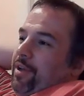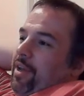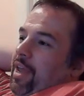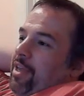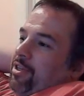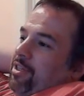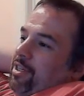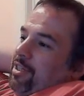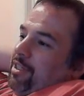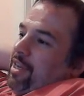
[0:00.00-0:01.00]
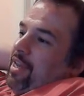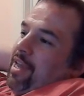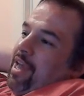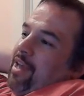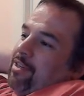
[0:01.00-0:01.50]
and she's just like,
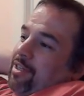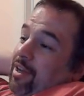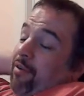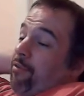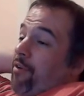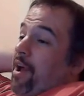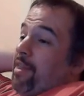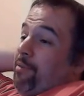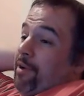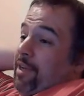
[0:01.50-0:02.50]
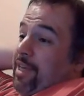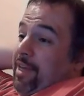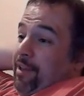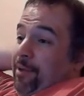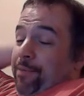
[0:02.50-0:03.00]
I'm finding them, I'm gonna
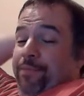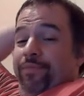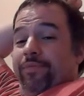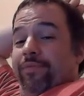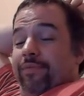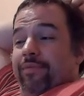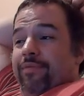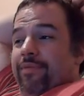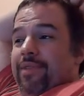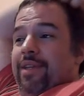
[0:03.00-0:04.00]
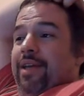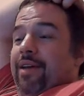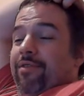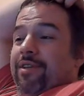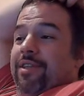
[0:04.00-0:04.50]
kill them, and
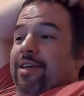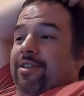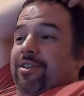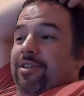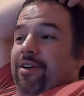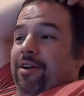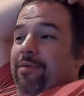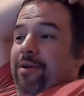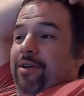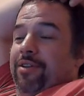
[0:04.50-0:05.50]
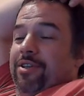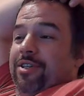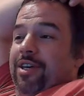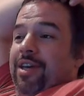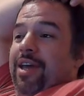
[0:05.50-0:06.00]
everything, and she's talking about all this
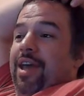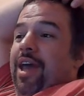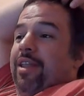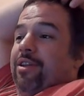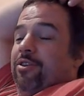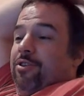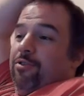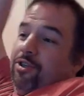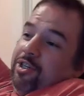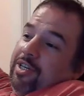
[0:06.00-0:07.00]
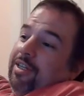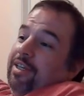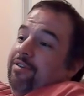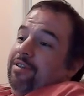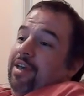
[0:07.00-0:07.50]
shit, and then as soon as she
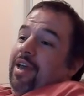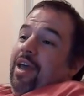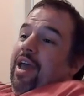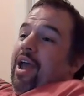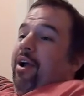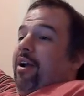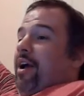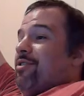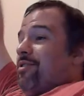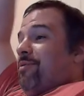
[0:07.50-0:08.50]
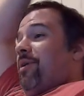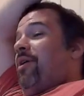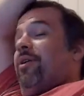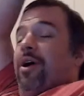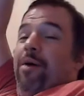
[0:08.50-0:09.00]
leaves, Eric, Andre, and
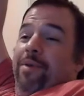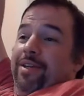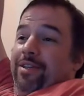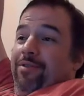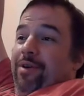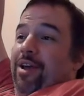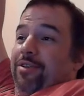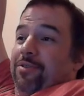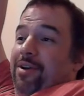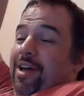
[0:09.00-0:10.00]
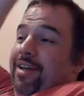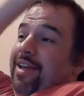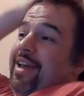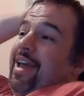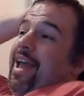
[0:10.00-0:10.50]
Rel come into the restaurant,
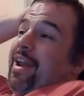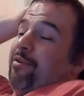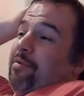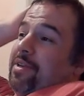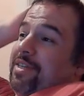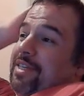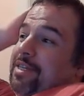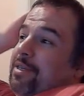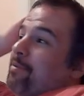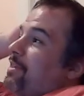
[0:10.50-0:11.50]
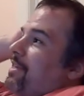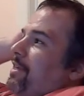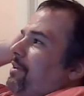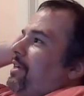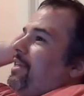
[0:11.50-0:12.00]
and everybody sees them and is like
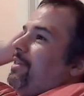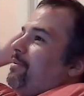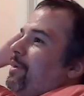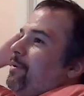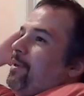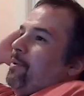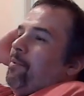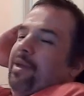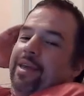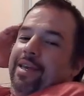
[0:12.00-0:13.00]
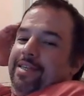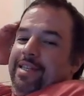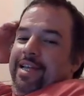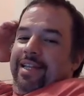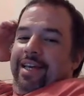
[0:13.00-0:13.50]
looking at them like, wait,
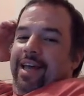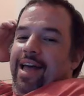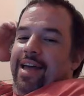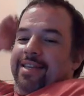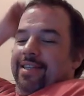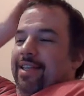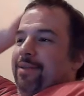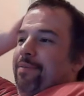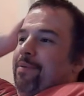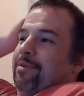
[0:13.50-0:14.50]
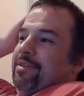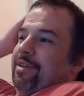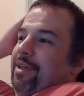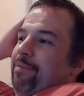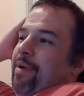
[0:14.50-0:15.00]
isn't that the guys? And then the people
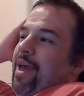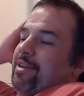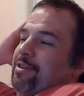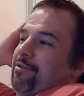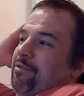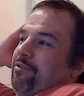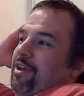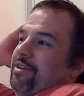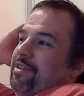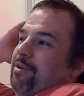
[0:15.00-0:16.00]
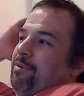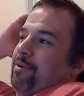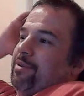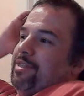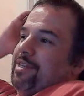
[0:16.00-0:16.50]
start like passing over flyers, like,
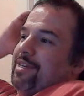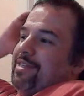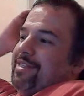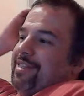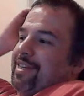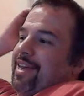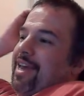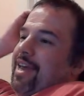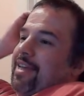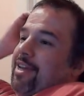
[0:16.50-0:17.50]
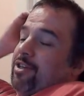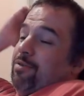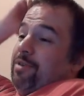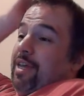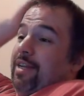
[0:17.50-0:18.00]
wait, what's this? It's like, yeah, she
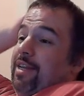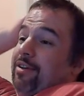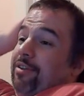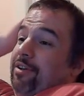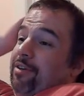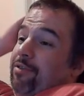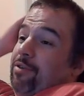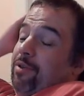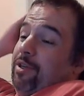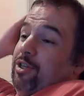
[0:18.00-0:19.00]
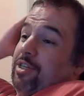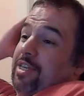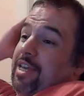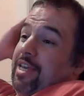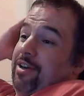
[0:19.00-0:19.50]
was in here looking for you. Like,
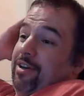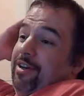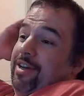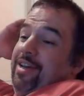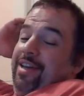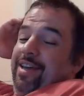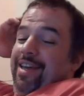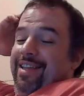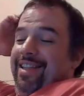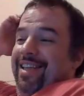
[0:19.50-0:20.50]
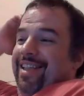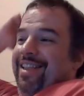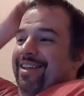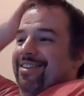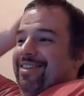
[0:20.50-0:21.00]
she's here? And then
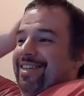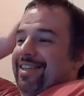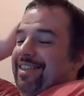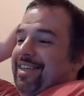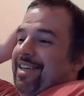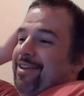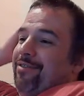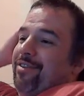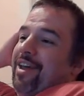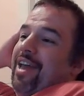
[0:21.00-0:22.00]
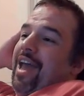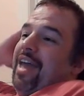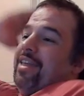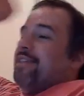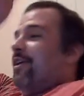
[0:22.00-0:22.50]
they just like leave,
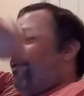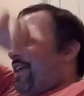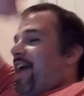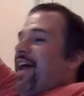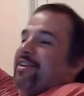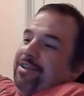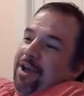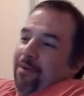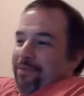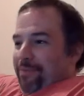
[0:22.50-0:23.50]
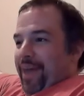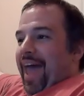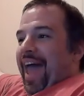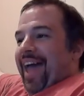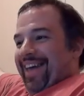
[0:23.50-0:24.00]
and then Tiffany Haddish comes
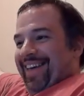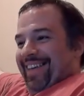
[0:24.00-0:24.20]
back,